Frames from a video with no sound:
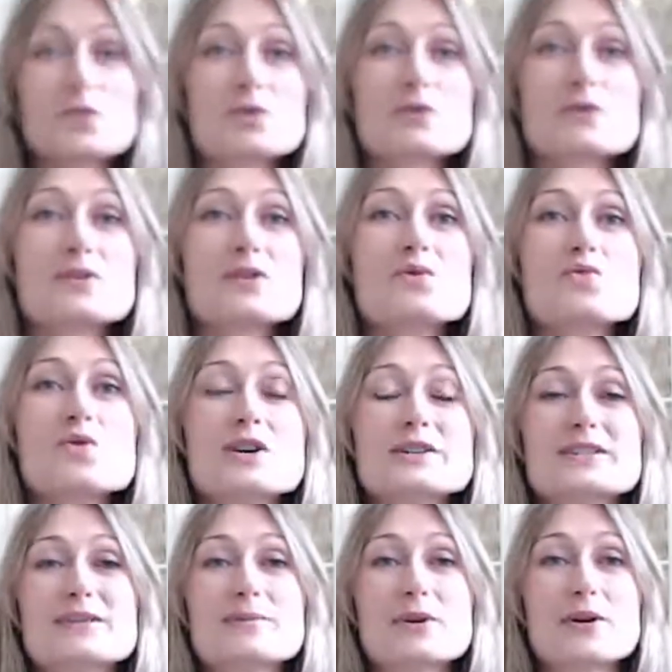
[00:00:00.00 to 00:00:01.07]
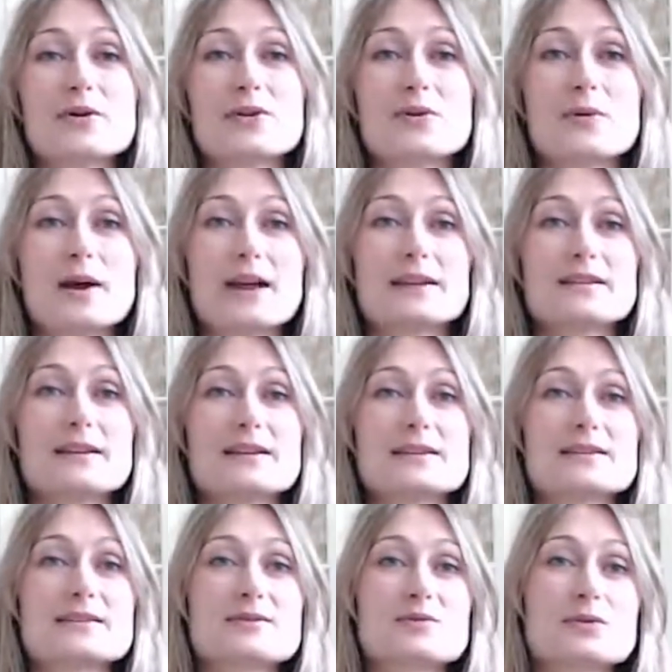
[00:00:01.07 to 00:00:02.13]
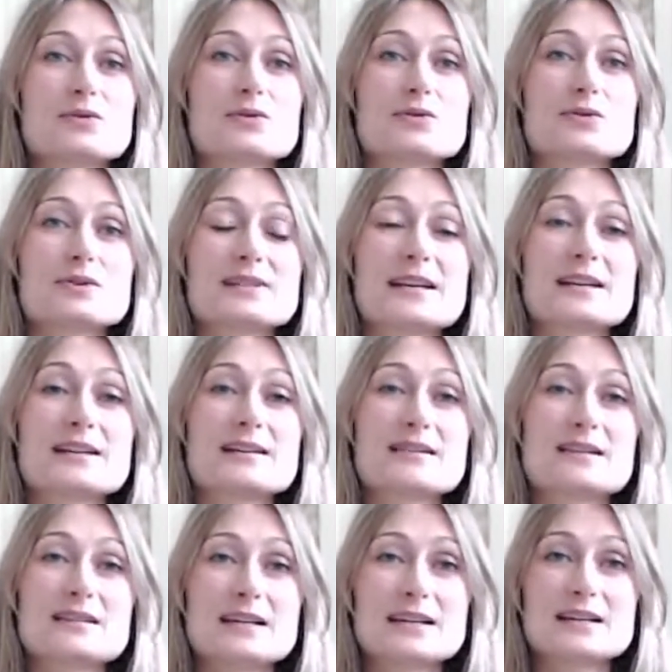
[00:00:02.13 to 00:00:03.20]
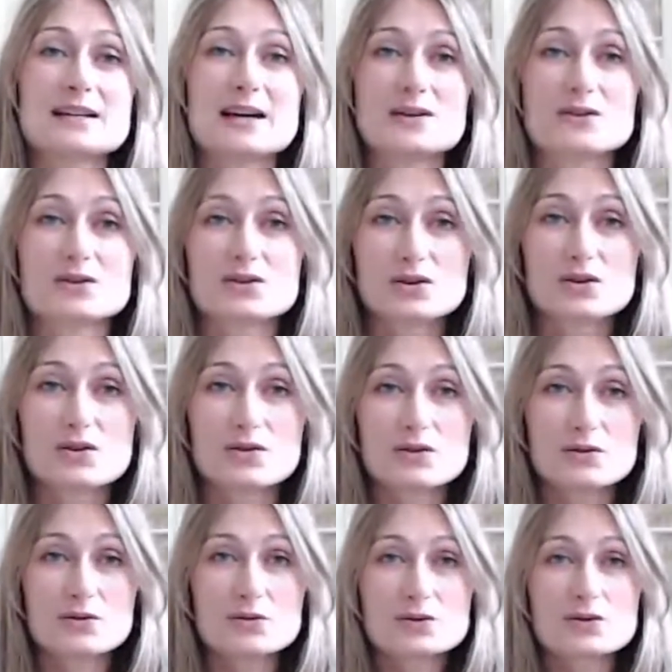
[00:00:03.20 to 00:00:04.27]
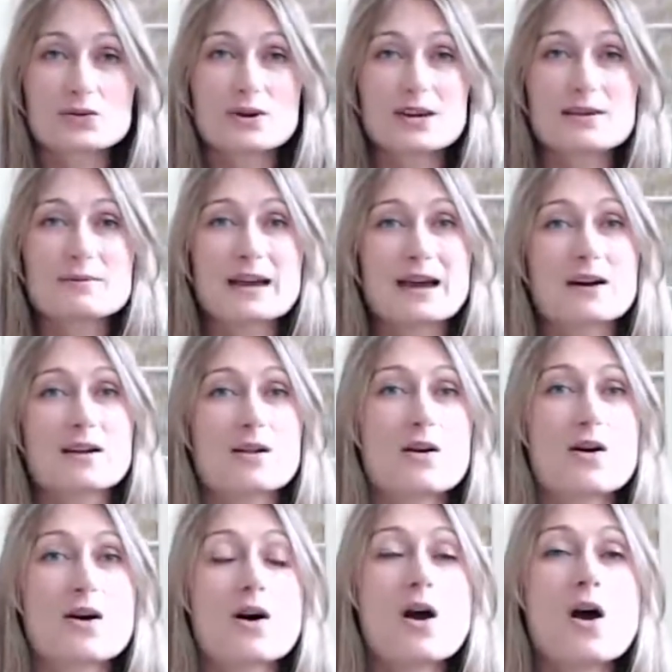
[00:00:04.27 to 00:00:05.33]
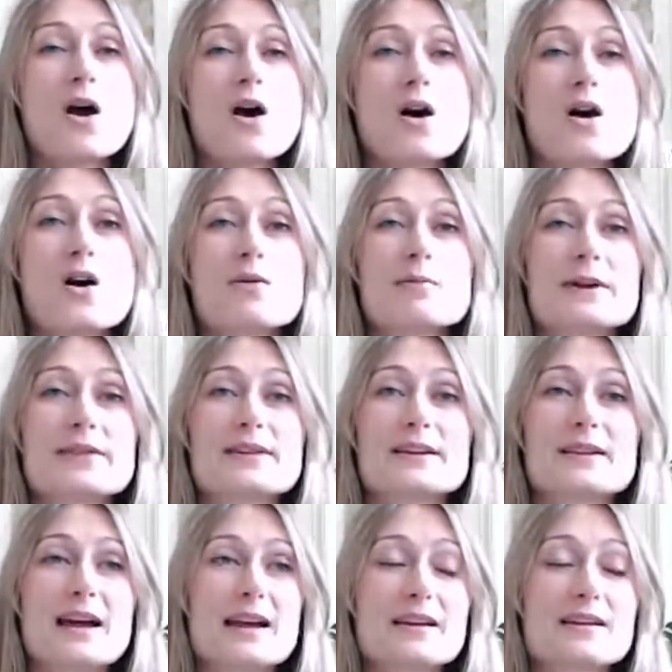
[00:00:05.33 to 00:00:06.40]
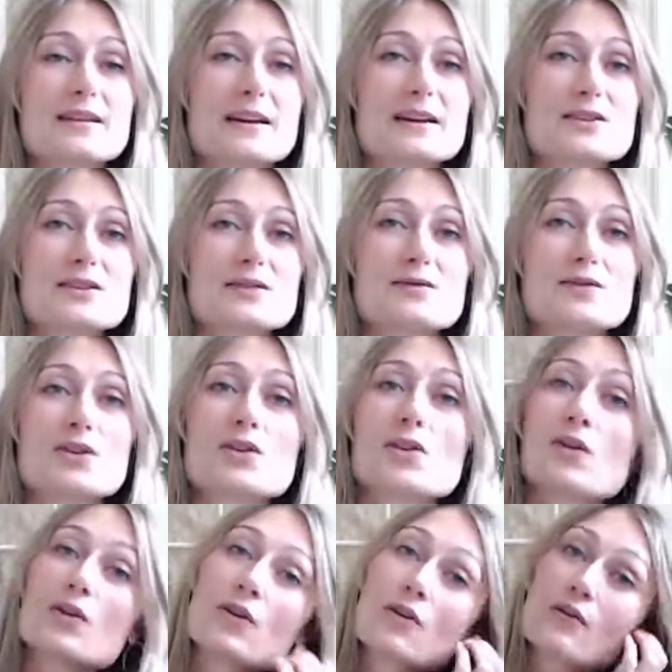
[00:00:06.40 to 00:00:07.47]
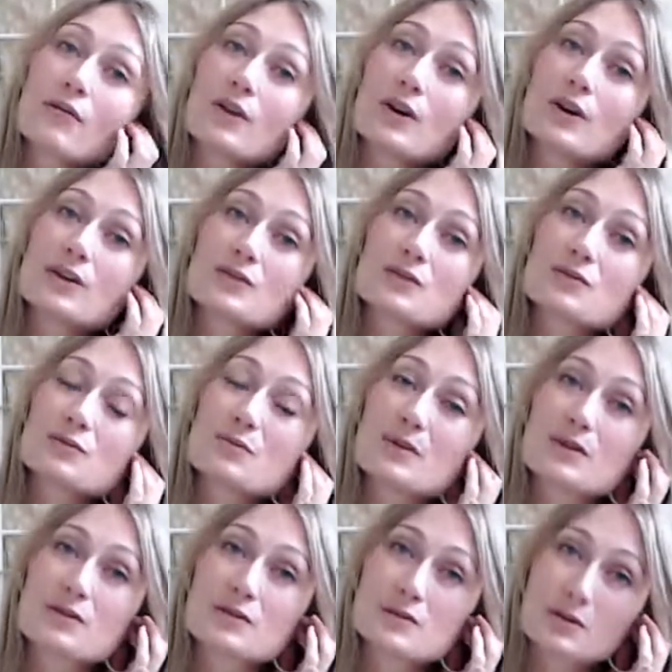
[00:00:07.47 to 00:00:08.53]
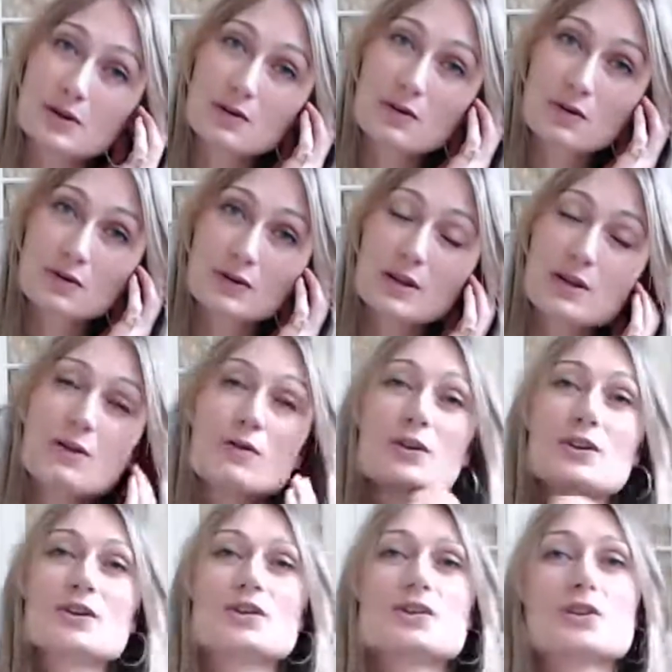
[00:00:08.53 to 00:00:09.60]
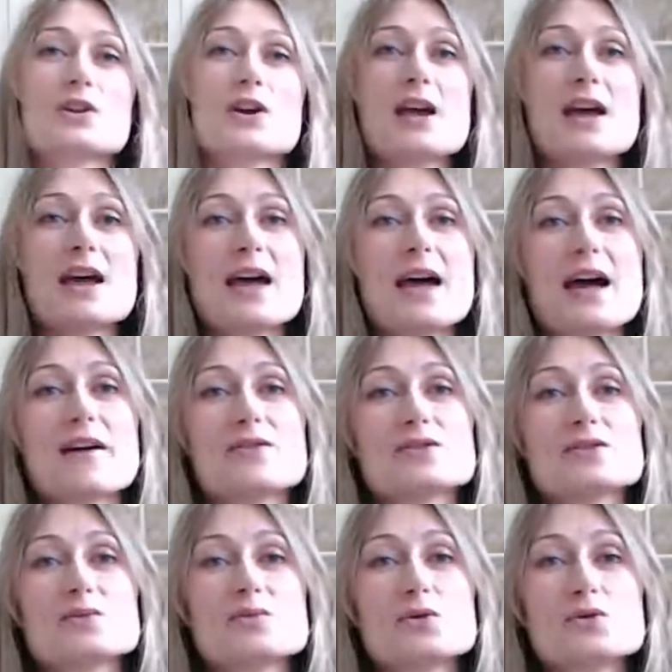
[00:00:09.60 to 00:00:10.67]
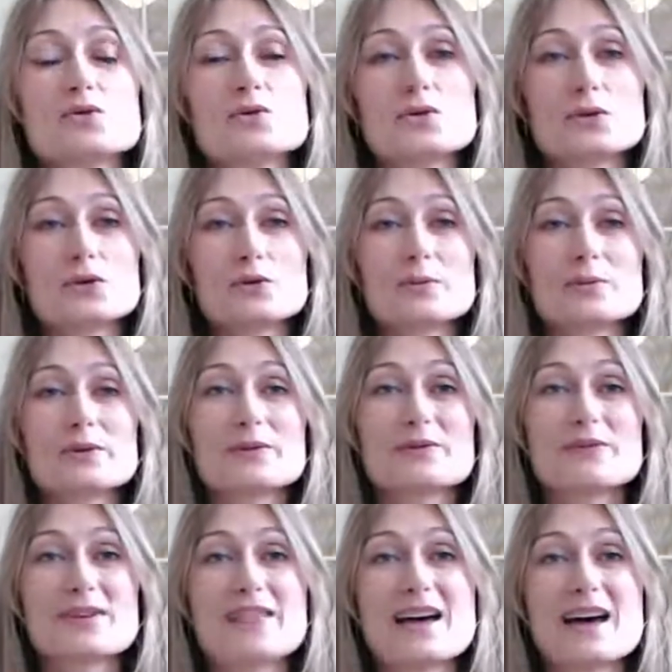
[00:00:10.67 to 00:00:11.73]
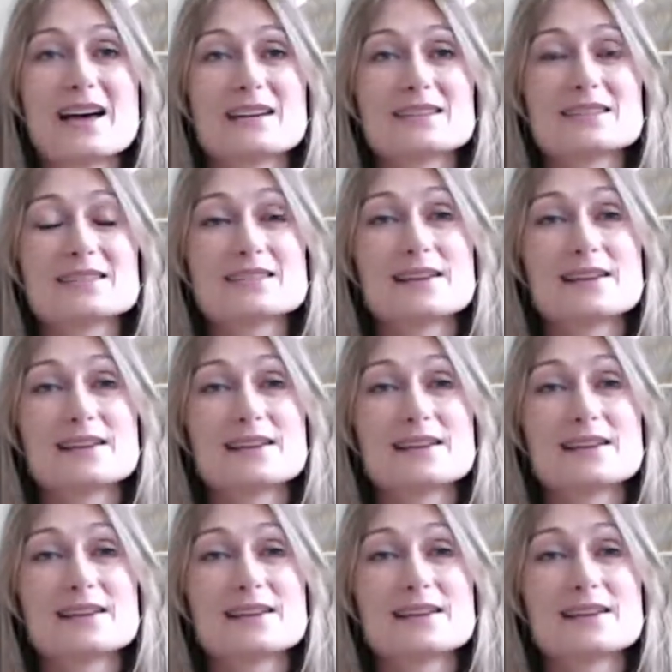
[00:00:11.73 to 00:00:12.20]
or if you want to be on the wait list, we'll send the details to those who email om@thelightcollective.yoga first, because we're only going to have a small group for that